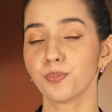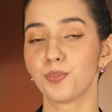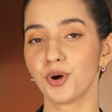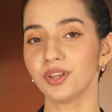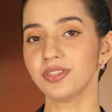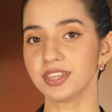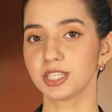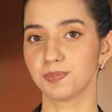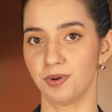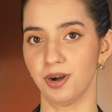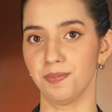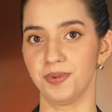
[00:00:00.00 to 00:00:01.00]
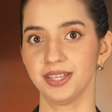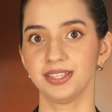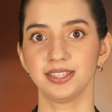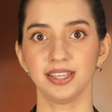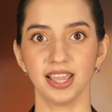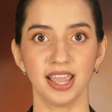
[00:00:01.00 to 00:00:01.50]
to put this
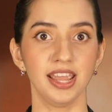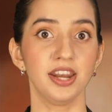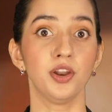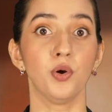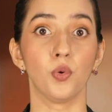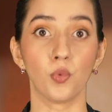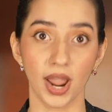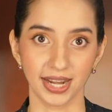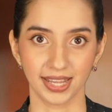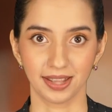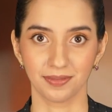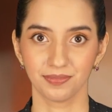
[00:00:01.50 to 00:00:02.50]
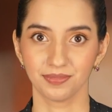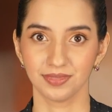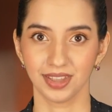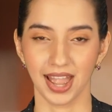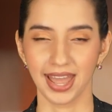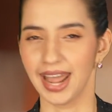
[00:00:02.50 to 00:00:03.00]
purpose in writing.
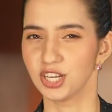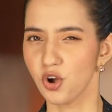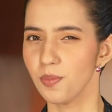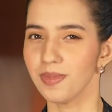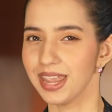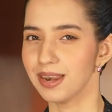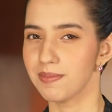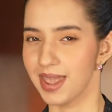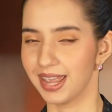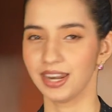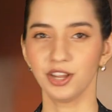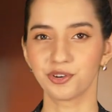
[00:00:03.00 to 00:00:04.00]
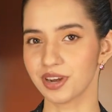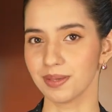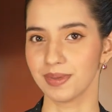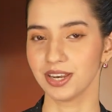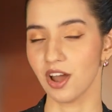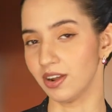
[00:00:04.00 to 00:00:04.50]
And I don't mean make an
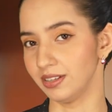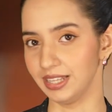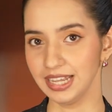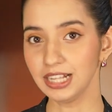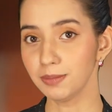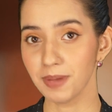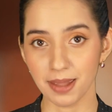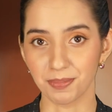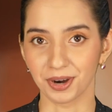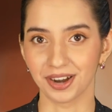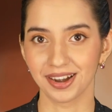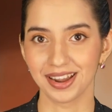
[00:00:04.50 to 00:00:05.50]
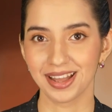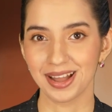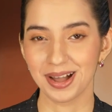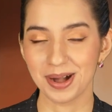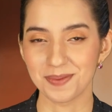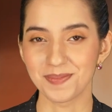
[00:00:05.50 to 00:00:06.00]
agreement on legal paper,
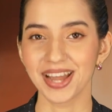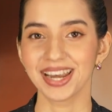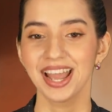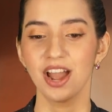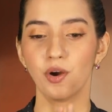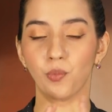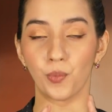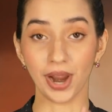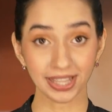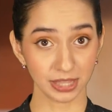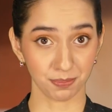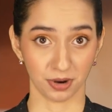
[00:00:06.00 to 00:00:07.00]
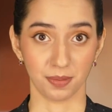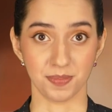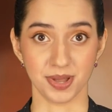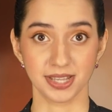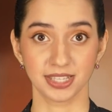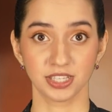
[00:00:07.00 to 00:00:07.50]
but write the
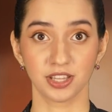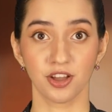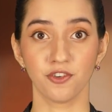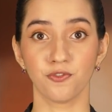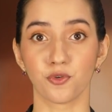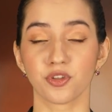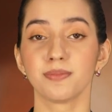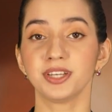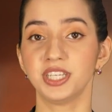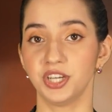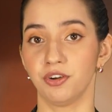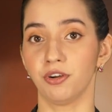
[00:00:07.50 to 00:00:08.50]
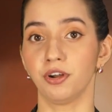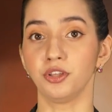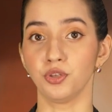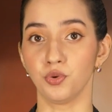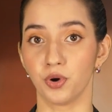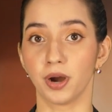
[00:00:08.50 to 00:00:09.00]
purpose for the material
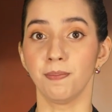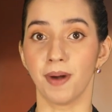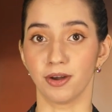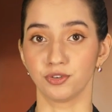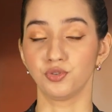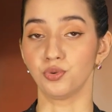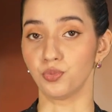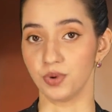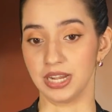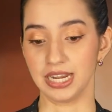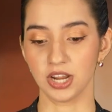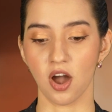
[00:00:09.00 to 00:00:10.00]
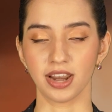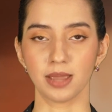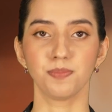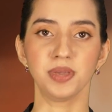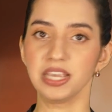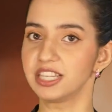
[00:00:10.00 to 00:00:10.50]
you are about to read on
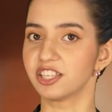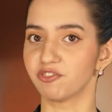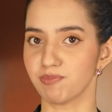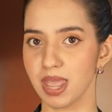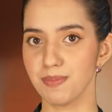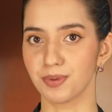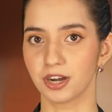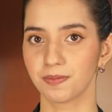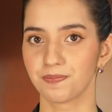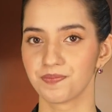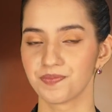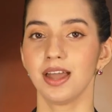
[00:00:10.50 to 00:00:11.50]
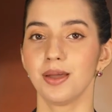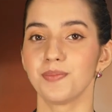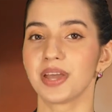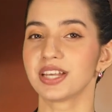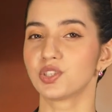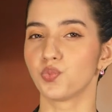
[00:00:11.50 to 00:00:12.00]
a piece of paper.
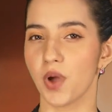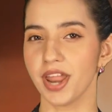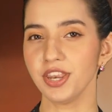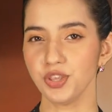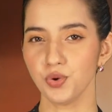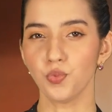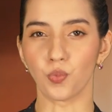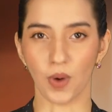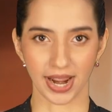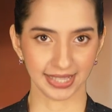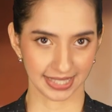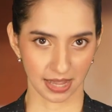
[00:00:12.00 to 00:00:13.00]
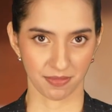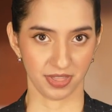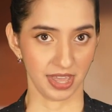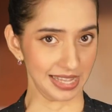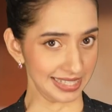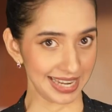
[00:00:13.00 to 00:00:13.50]
Because when you write
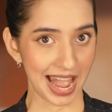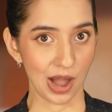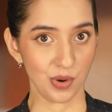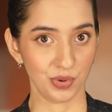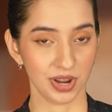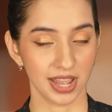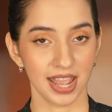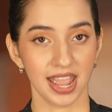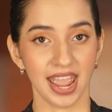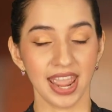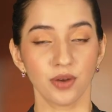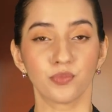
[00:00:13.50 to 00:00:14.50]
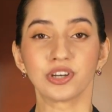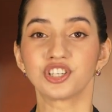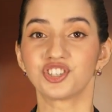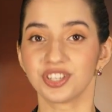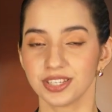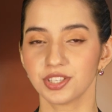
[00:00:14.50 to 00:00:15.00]
something down, it
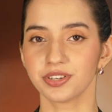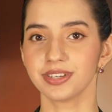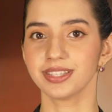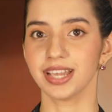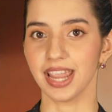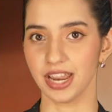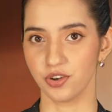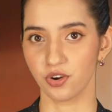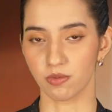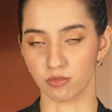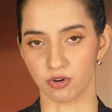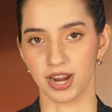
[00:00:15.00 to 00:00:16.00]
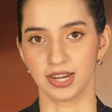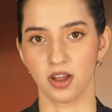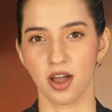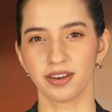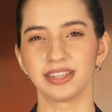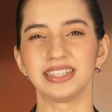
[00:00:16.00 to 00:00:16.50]
registers in your brain
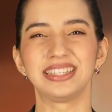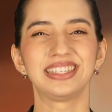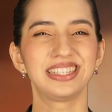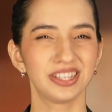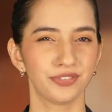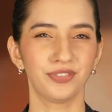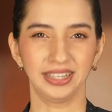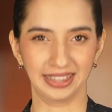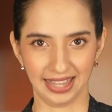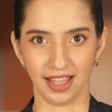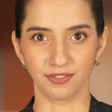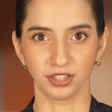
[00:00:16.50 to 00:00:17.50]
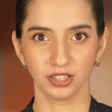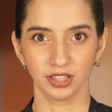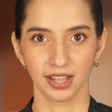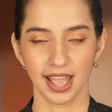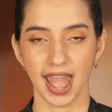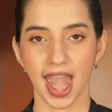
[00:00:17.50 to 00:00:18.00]
on a different level
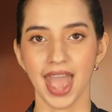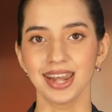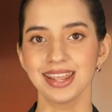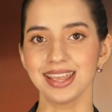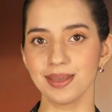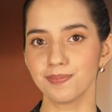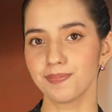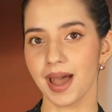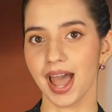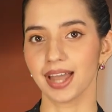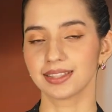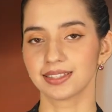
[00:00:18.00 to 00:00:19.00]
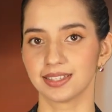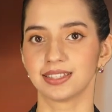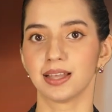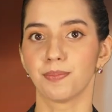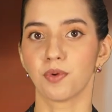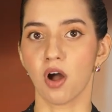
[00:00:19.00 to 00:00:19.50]
and impacts the
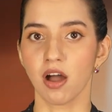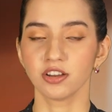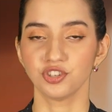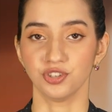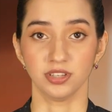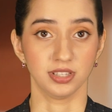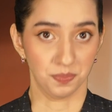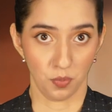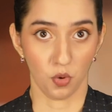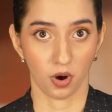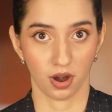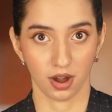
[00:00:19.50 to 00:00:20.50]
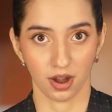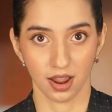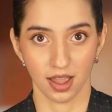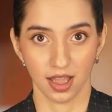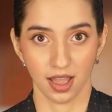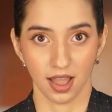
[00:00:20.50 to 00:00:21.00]
subconscious more.
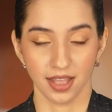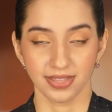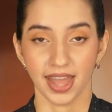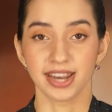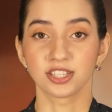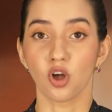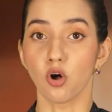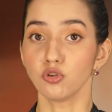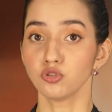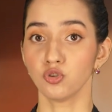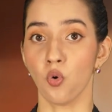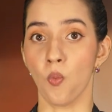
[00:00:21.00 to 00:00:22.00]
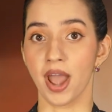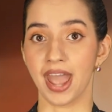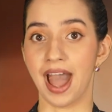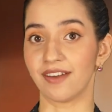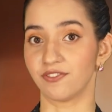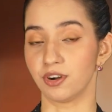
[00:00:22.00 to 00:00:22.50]
That is also why
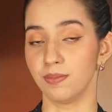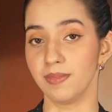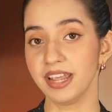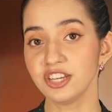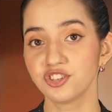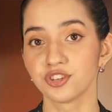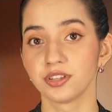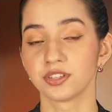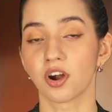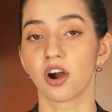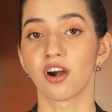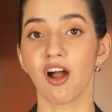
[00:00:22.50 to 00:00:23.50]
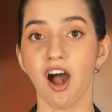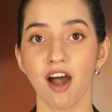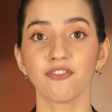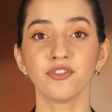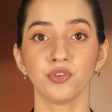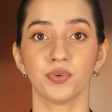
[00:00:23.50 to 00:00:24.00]
affirmations are
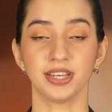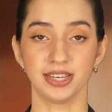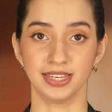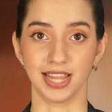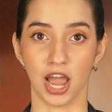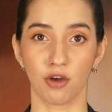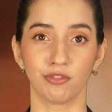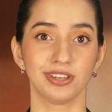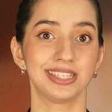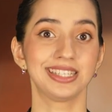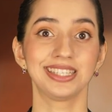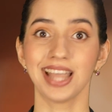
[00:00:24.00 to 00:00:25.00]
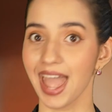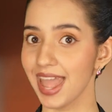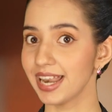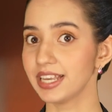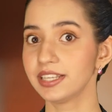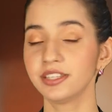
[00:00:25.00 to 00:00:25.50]
often written down
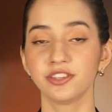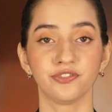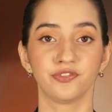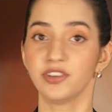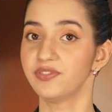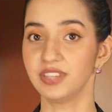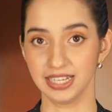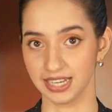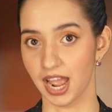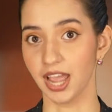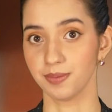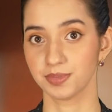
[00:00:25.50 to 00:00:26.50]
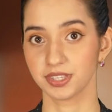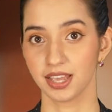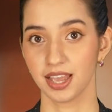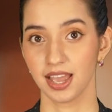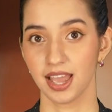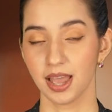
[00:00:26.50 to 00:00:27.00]
10 to 15 times,
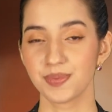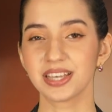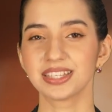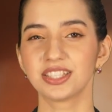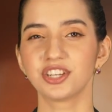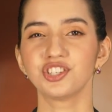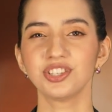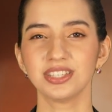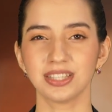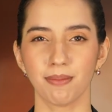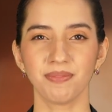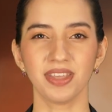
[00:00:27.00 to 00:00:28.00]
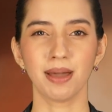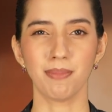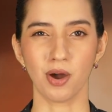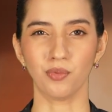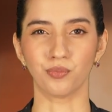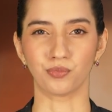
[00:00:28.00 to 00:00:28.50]
because there's just something
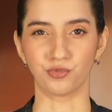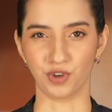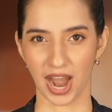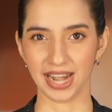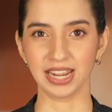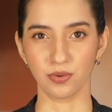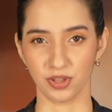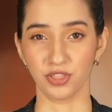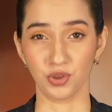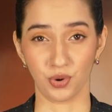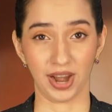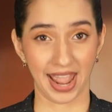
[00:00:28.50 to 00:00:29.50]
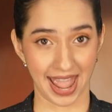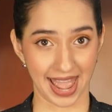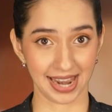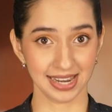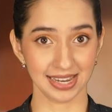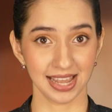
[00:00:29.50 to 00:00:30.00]
about writing with your
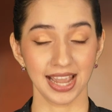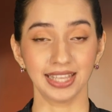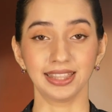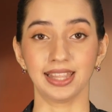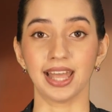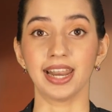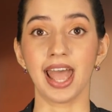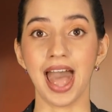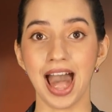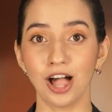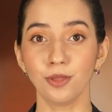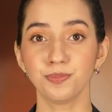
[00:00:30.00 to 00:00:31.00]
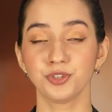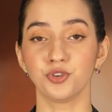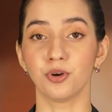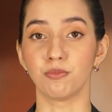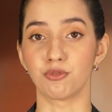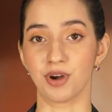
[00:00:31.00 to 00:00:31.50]
hand that helps
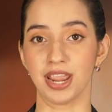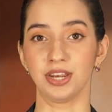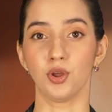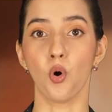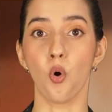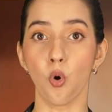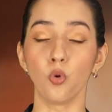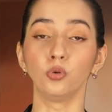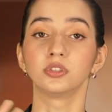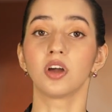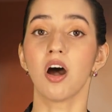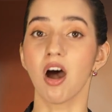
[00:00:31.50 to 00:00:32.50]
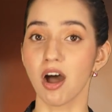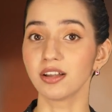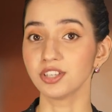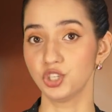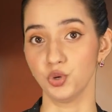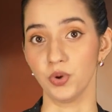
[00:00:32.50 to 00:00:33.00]
your brain hold
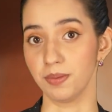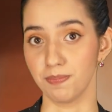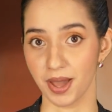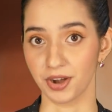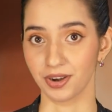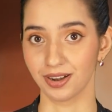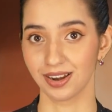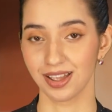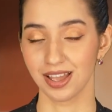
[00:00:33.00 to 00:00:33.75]
on to it better.